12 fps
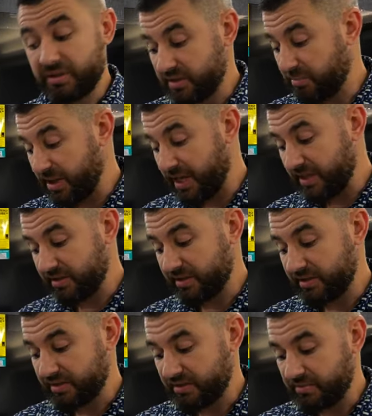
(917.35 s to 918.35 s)
It's a bag
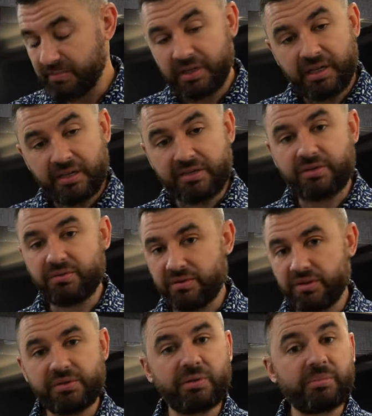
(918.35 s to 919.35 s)
system, so you
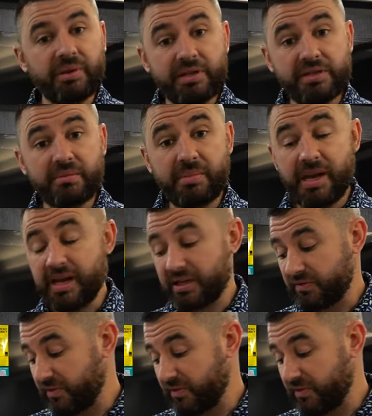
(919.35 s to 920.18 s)
just replace the bags.